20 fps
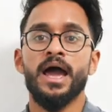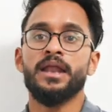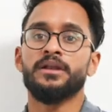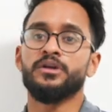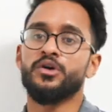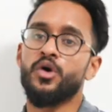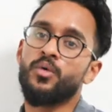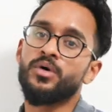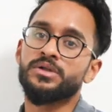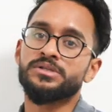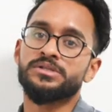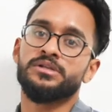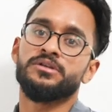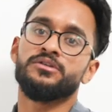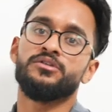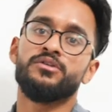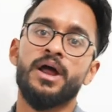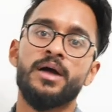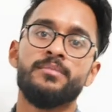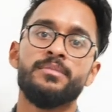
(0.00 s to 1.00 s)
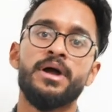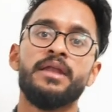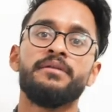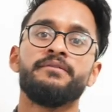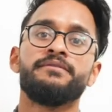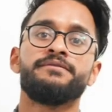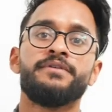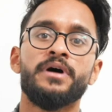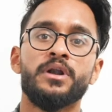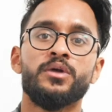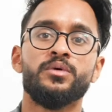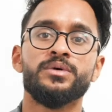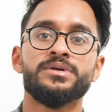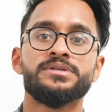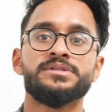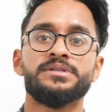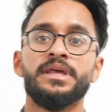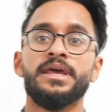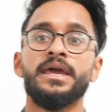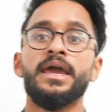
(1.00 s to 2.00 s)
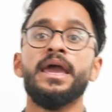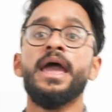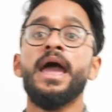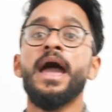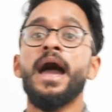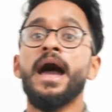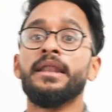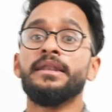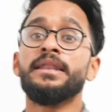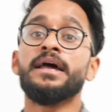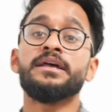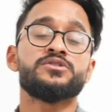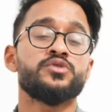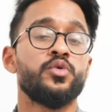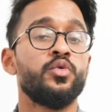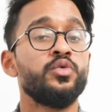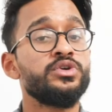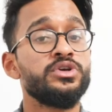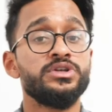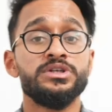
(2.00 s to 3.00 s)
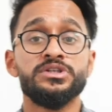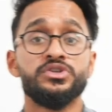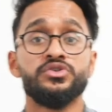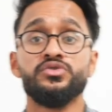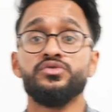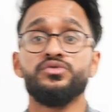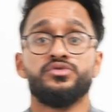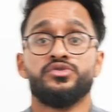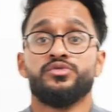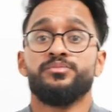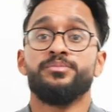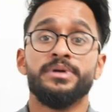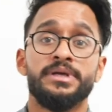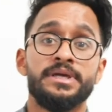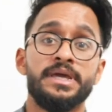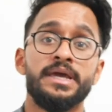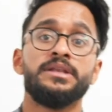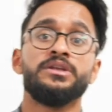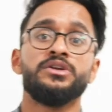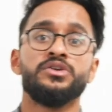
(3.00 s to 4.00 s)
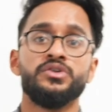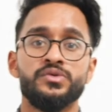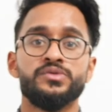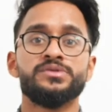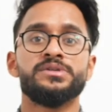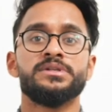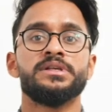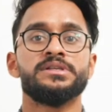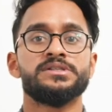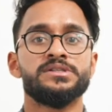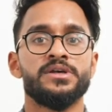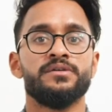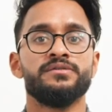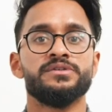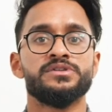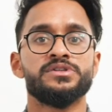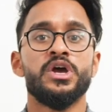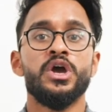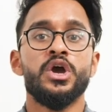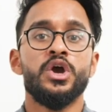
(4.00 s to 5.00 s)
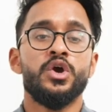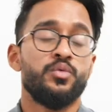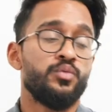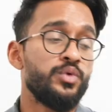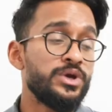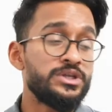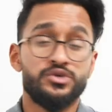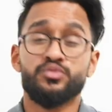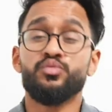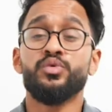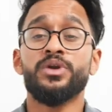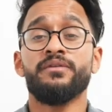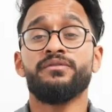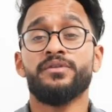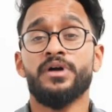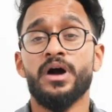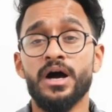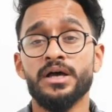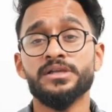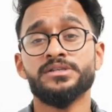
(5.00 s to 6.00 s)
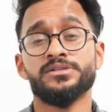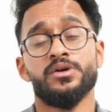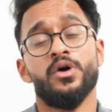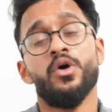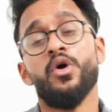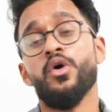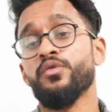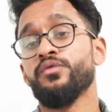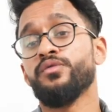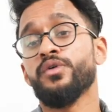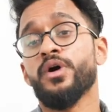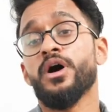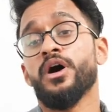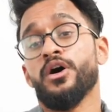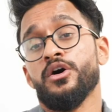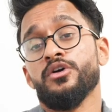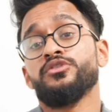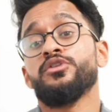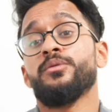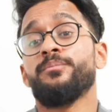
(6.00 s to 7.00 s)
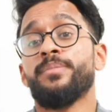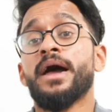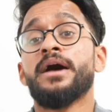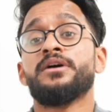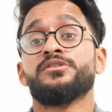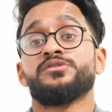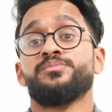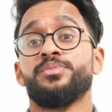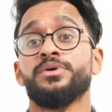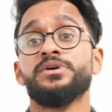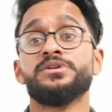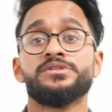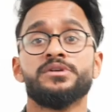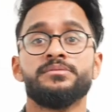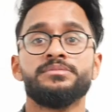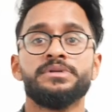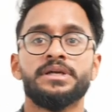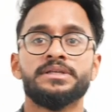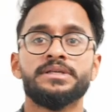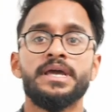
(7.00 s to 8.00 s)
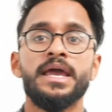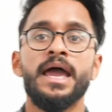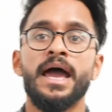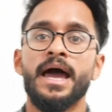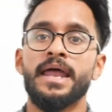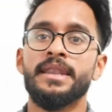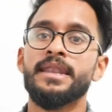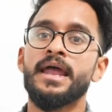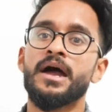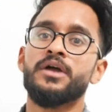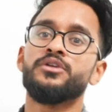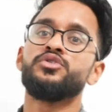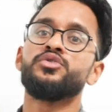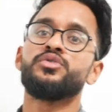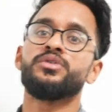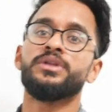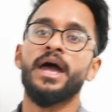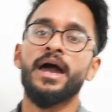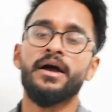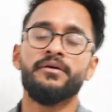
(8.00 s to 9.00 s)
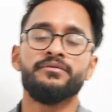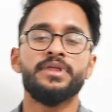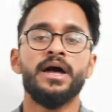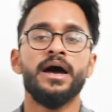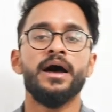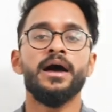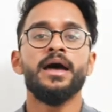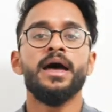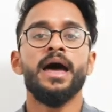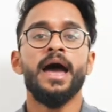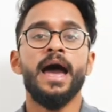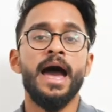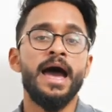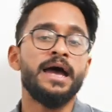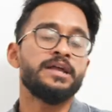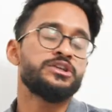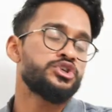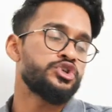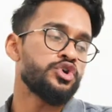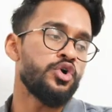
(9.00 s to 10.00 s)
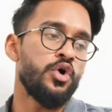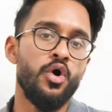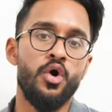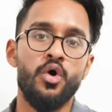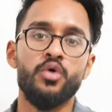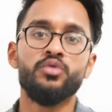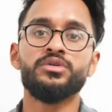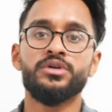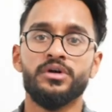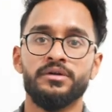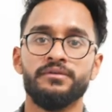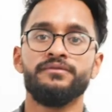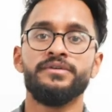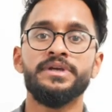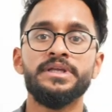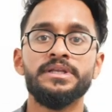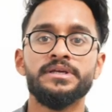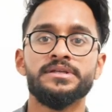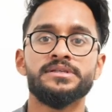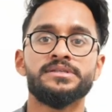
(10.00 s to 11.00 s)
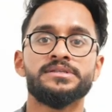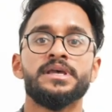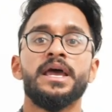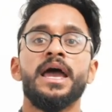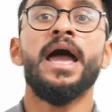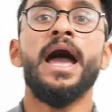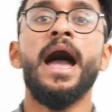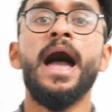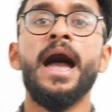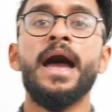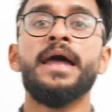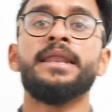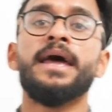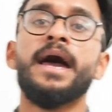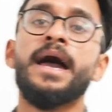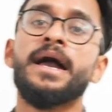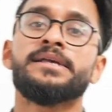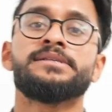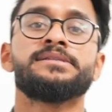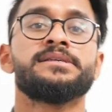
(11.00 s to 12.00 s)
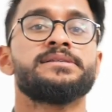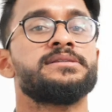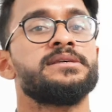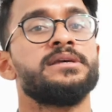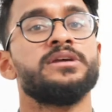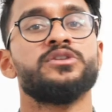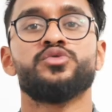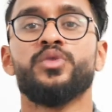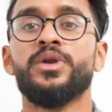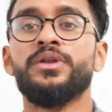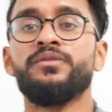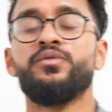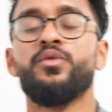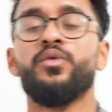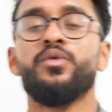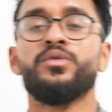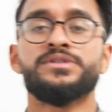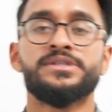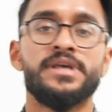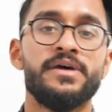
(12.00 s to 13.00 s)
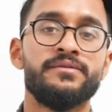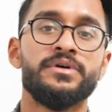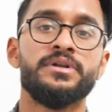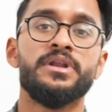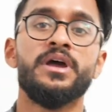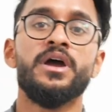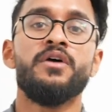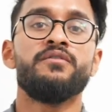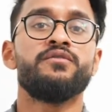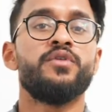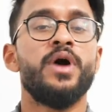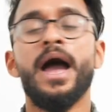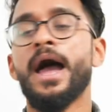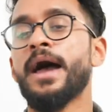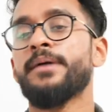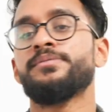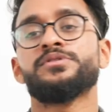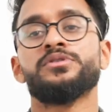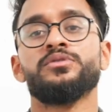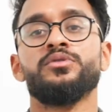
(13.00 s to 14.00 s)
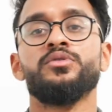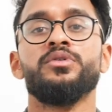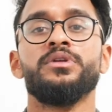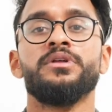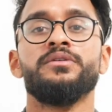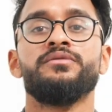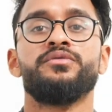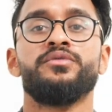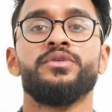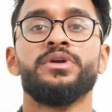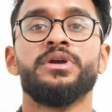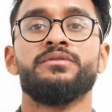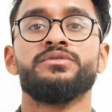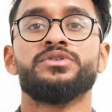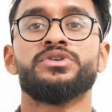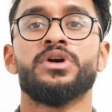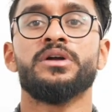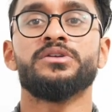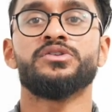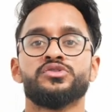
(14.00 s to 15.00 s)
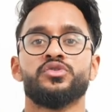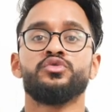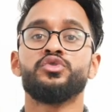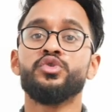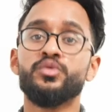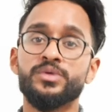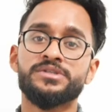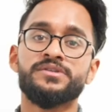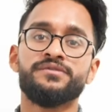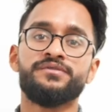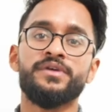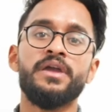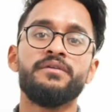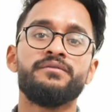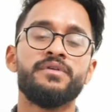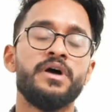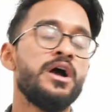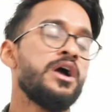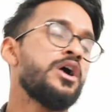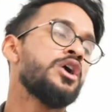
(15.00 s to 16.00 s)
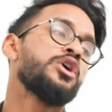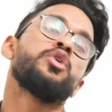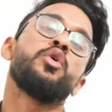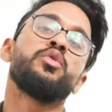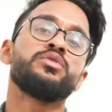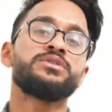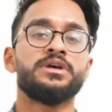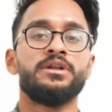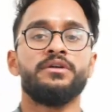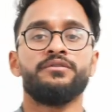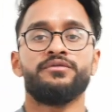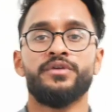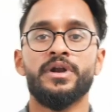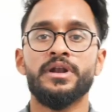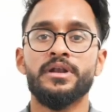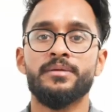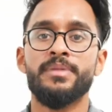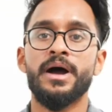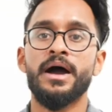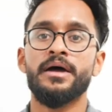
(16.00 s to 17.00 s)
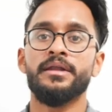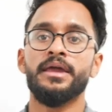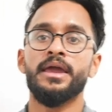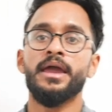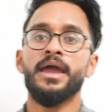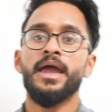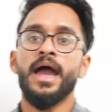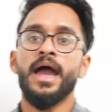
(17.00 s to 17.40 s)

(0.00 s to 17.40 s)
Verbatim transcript: and go onto the gram and follow us there. And that's all you need to do to begin using this service, which would have cost over £100 per subject. And now you can have that at your own convenience and access it 24/7 for absolutely free of charge. So do us a favor, go tell a friend about it.